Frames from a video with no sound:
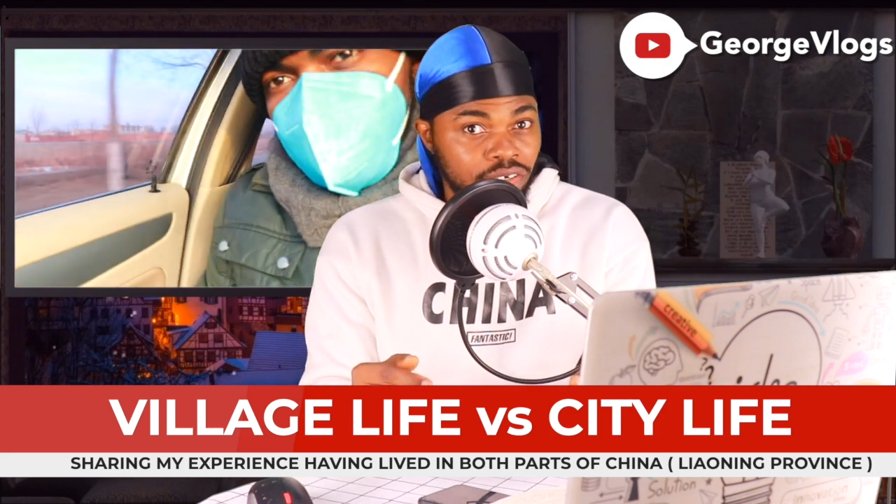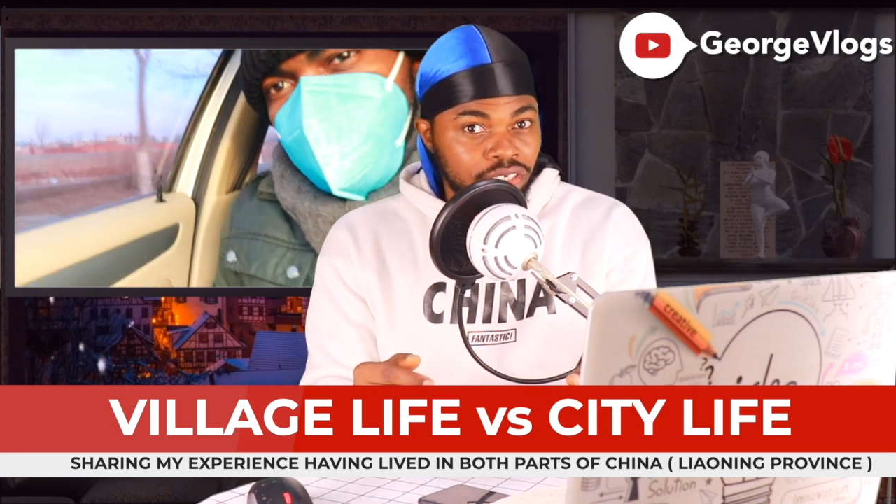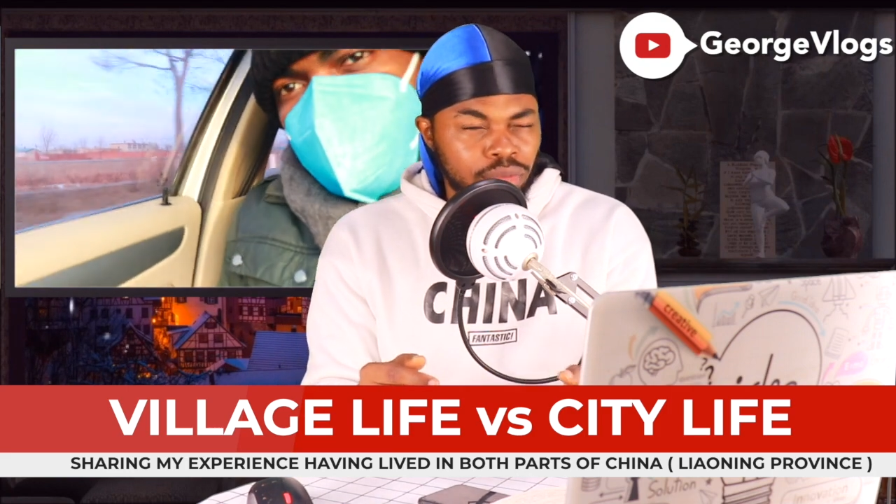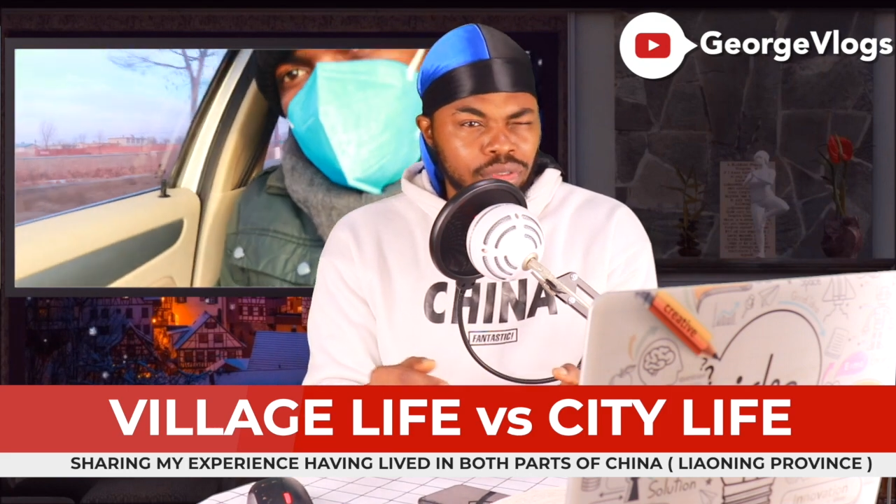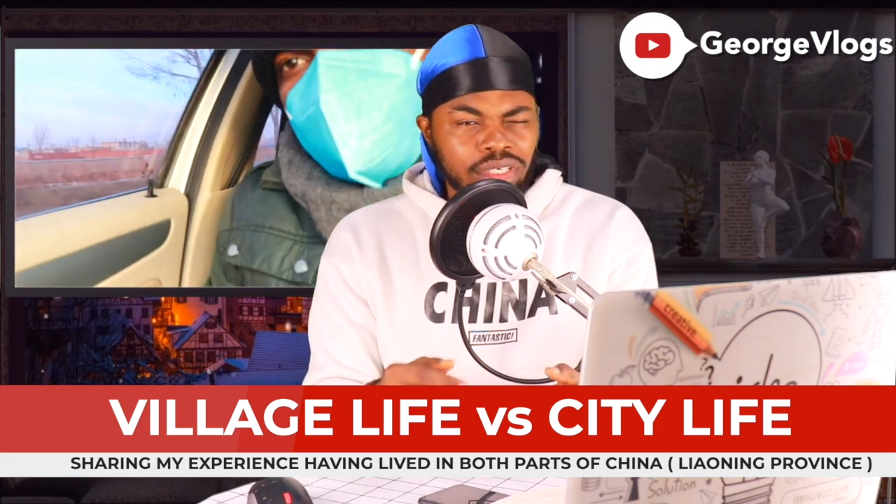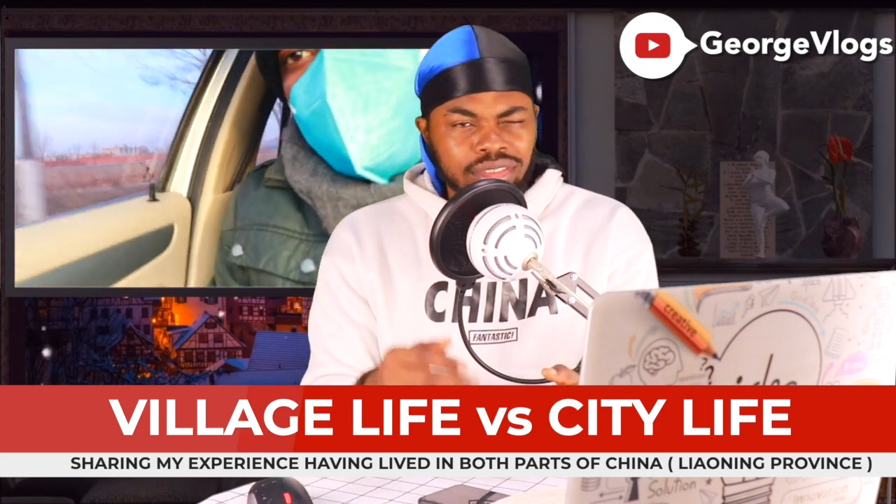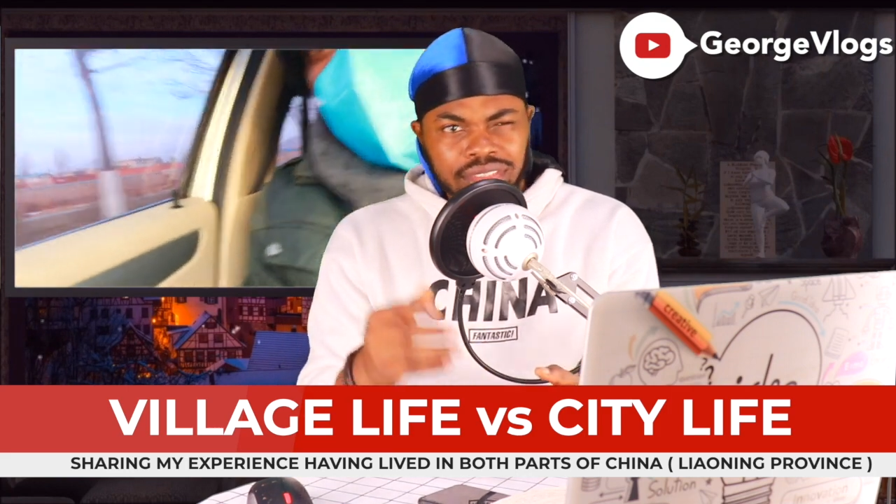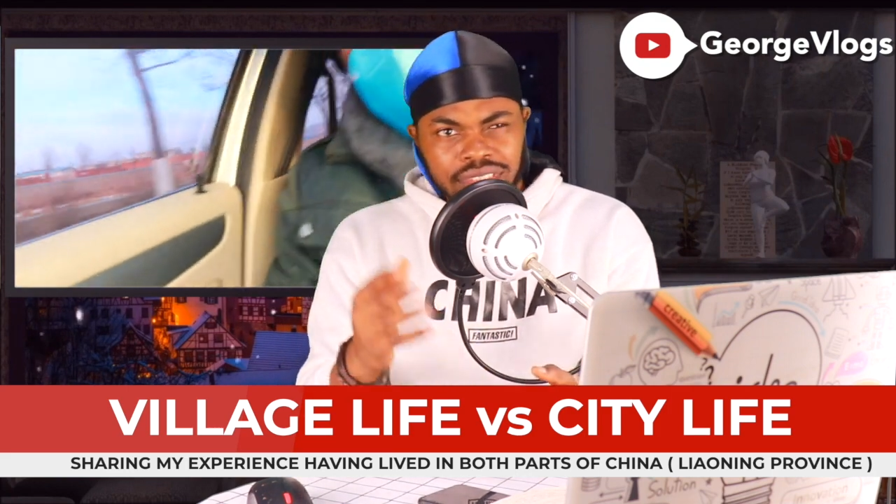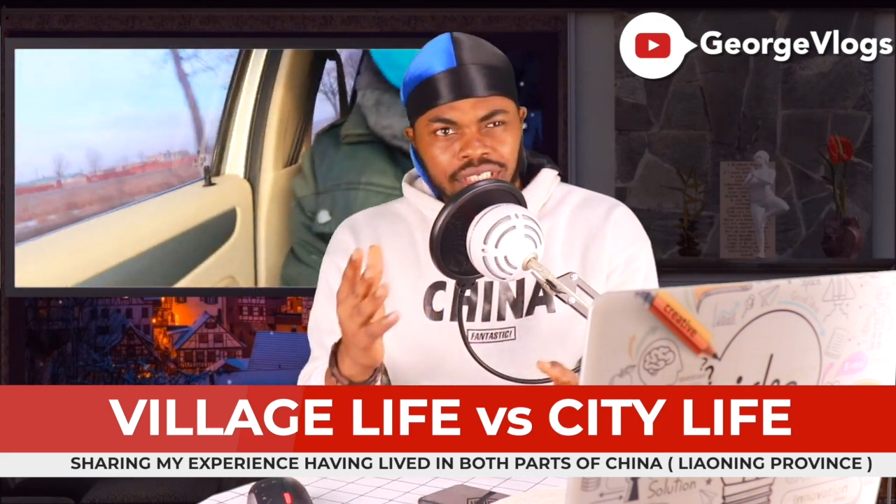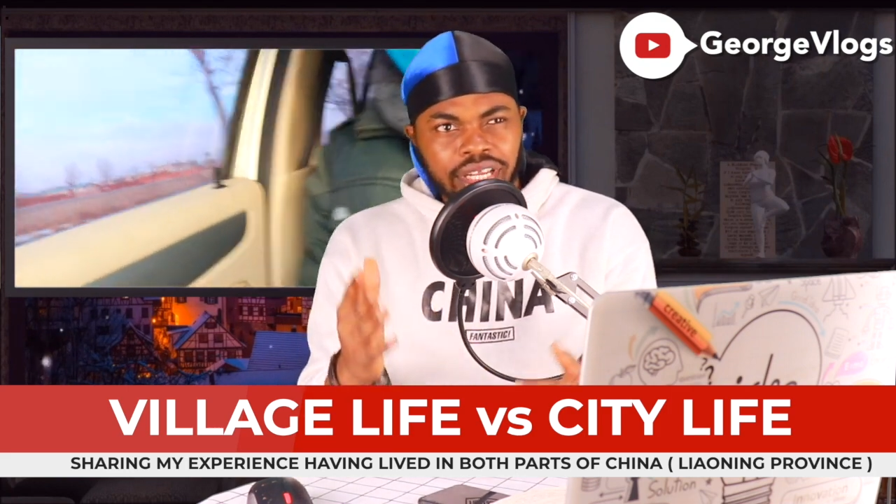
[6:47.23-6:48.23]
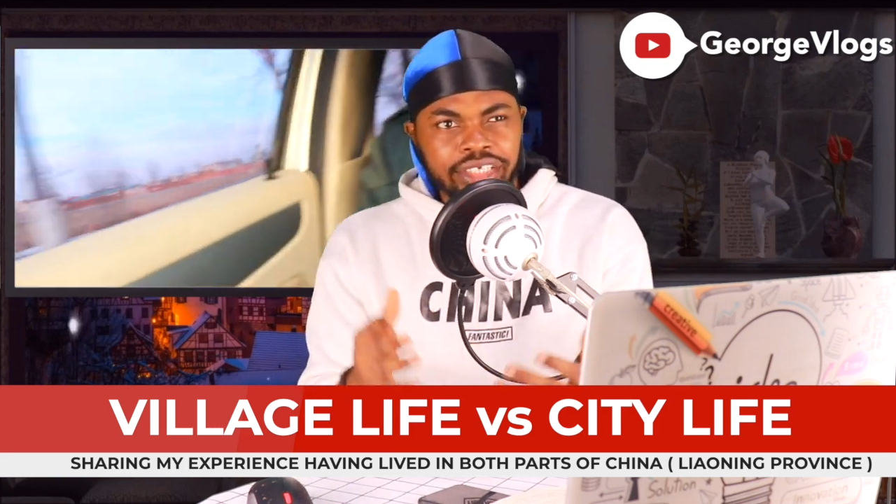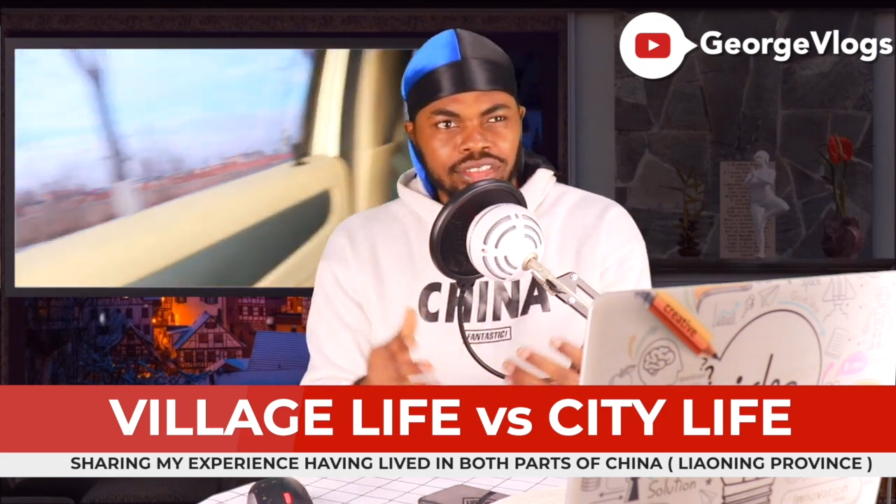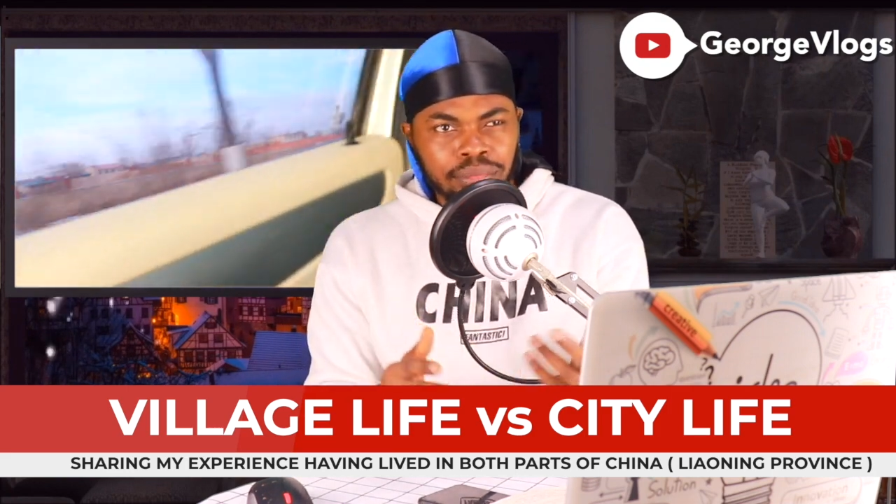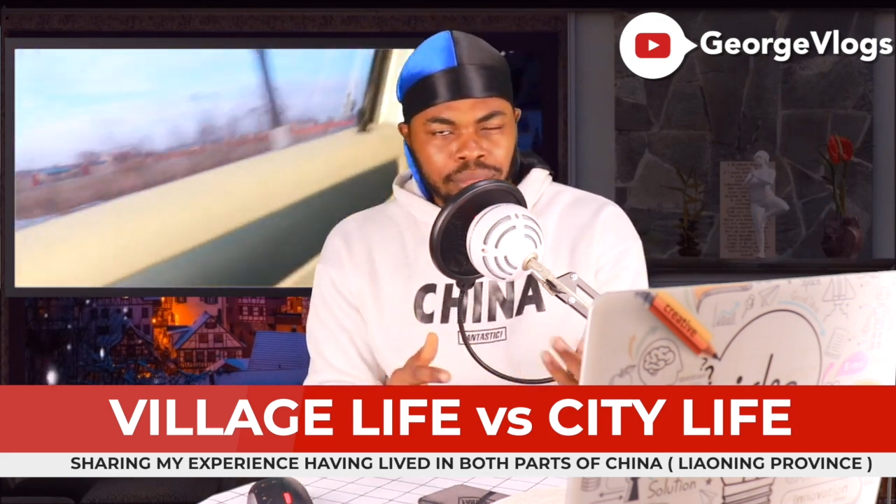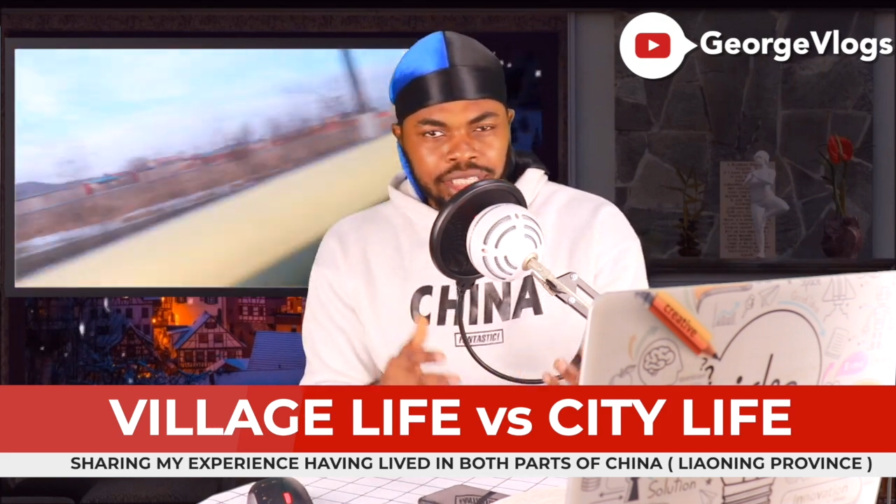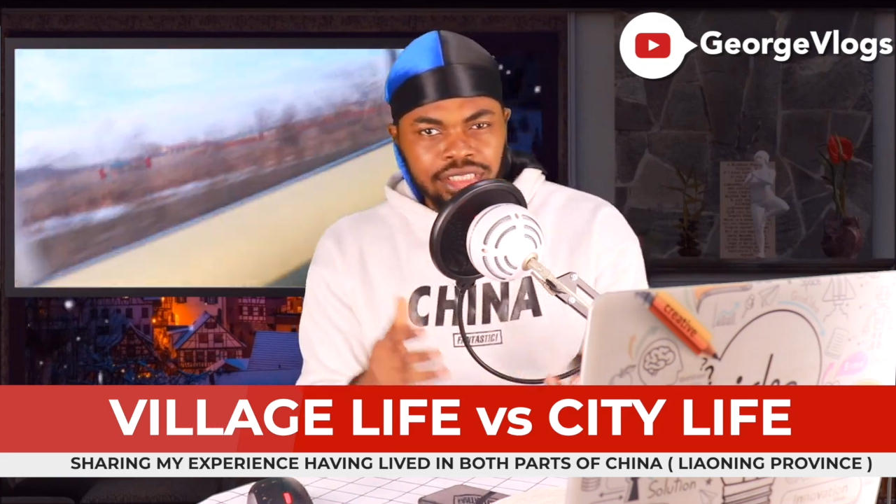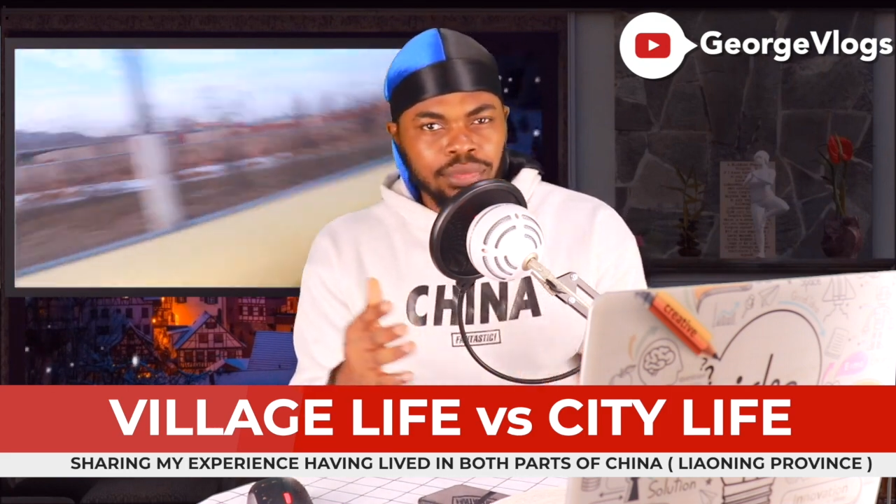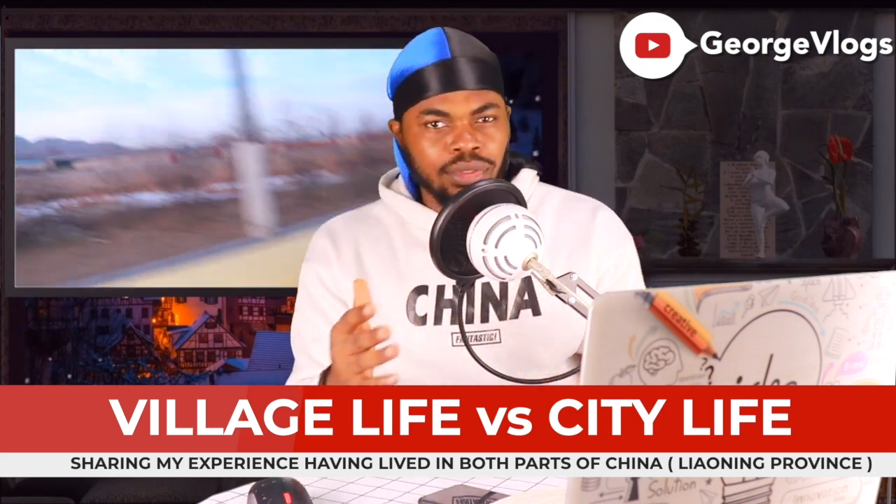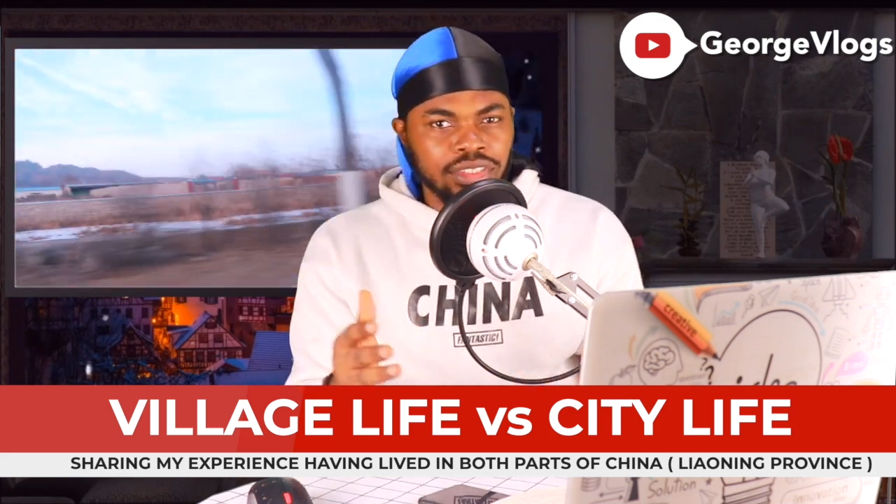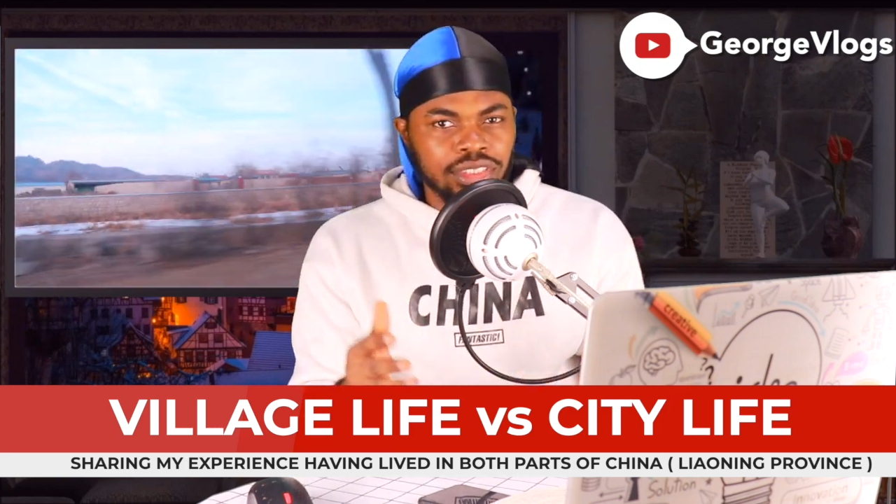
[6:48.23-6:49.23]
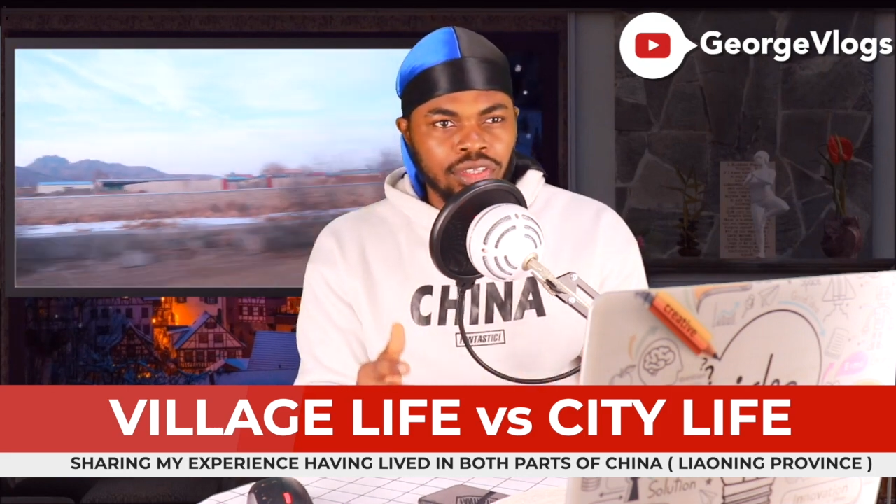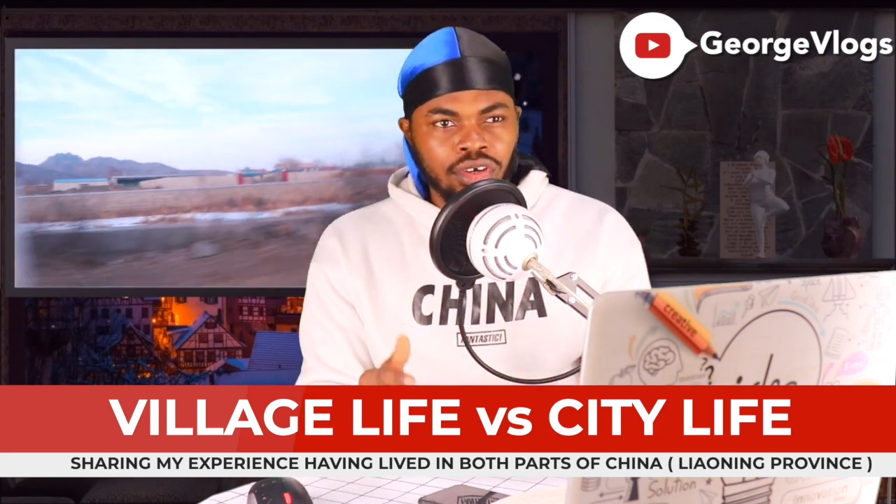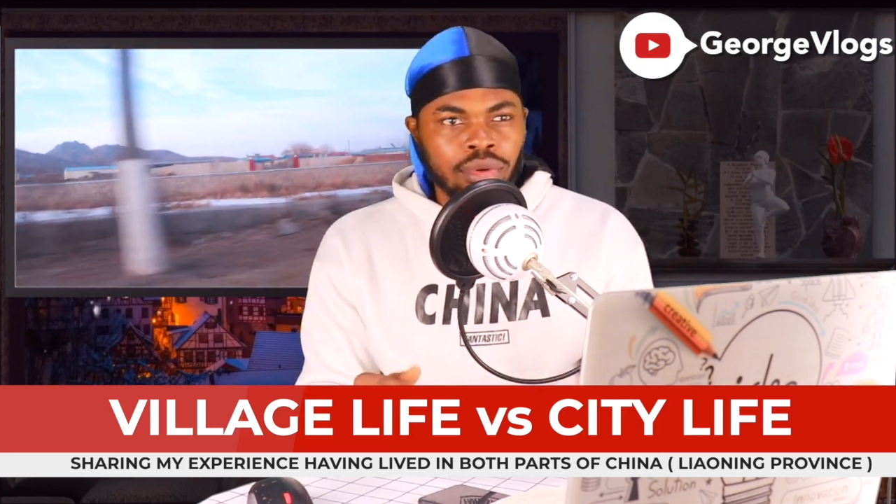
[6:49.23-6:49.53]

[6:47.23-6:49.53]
Okay, we got to see like some party buildings and all.